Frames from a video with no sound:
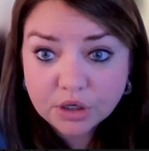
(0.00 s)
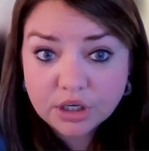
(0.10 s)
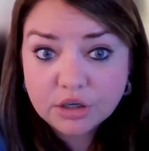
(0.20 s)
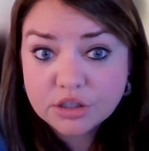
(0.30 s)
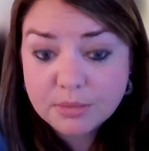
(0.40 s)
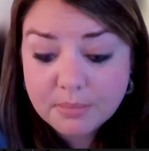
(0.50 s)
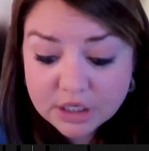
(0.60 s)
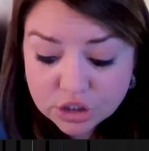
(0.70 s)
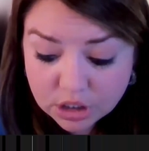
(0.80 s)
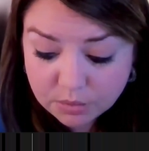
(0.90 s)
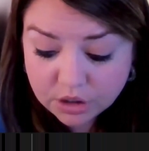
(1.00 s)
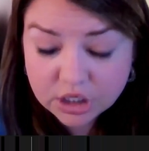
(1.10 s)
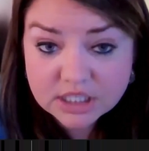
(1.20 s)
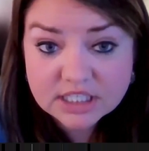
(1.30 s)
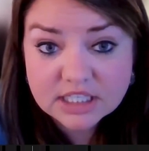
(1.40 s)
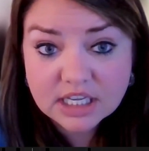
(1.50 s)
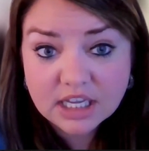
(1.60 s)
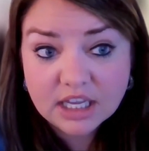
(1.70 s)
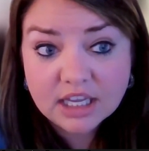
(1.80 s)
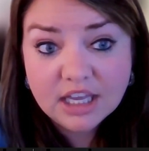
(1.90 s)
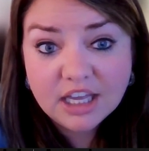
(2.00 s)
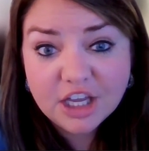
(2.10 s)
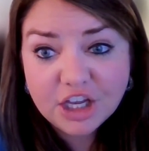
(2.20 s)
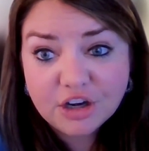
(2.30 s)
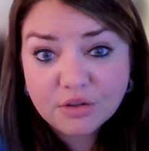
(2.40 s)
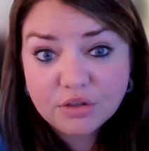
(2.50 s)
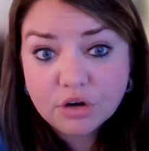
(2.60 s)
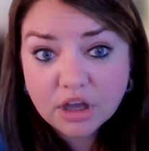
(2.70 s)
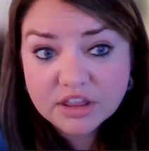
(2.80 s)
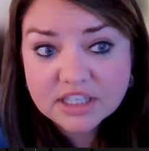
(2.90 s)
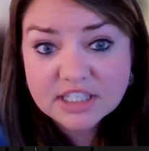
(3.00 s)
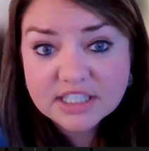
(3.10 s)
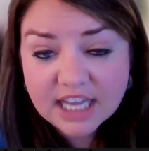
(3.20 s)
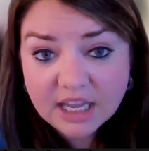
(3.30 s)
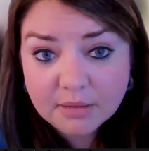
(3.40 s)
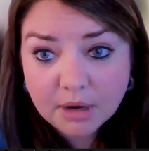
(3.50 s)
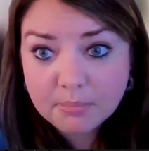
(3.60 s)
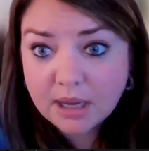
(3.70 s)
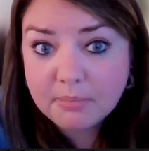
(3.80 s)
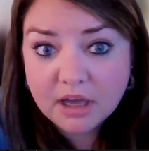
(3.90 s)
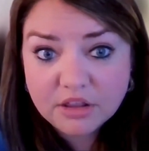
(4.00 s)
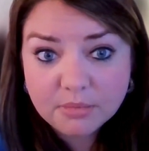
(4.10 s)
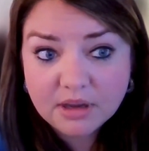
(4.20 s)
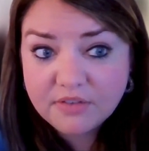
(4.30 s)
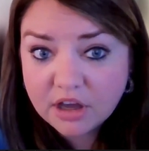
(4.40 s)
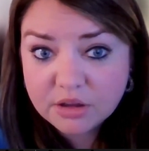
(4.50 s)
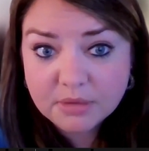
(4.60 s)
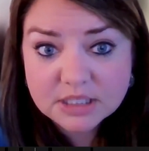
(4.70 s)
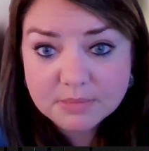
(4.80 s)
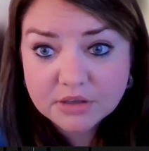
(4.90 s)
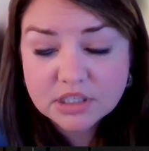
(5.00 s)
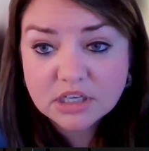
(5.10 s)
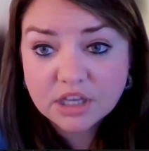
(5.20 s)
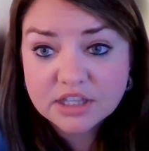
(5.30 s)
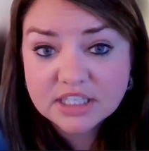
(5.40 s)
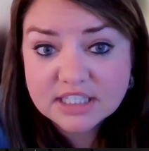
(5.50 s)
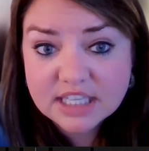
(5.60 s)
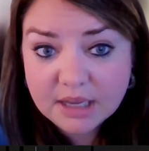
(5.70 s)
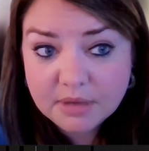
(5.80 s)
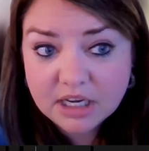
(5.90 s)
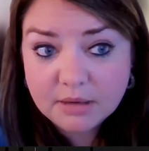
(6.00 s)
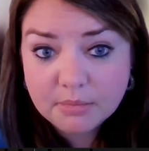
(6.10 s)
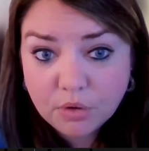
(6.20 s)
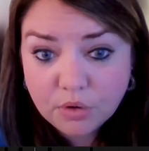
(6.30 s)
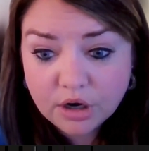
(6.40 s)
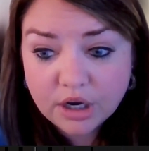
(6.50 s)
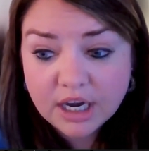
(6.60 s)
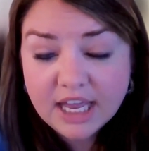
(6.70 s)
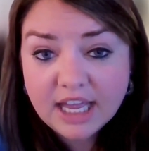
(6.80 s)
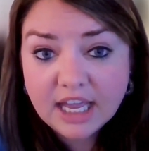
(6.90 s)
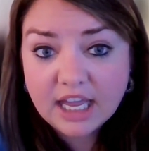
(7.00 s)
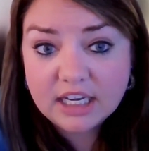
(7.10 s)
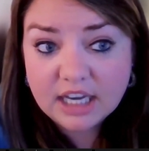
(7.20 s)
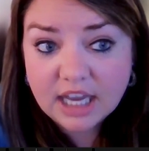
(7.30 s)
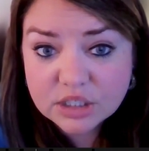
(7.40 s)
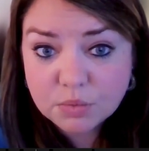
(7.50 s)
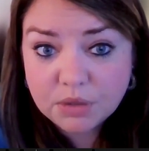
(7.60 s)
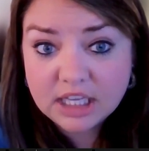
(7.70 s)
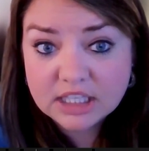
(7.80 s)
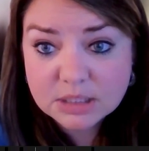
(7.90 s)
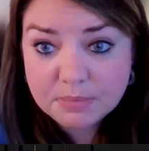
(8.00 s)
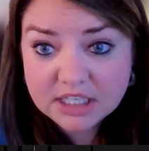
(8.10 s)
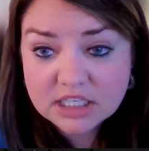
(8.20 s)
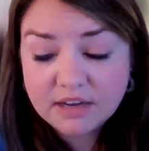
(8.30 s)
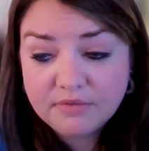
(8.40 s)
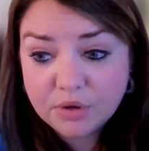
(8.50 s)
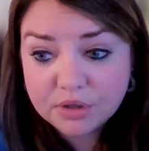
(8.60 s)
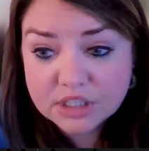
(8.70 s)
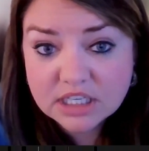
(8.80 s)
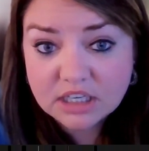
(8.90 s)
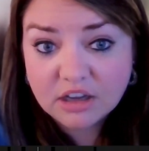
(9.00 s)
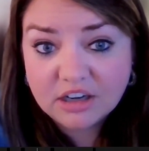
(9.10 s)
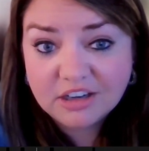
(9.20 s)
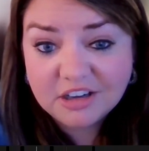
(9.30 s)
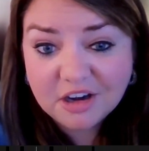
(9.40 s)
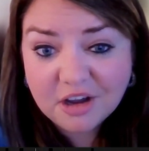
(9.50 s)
Or dementia. We're going to see, they're not the same. My mother, my father, my spouse is not the same anymore. And yes, we can spend time focusing on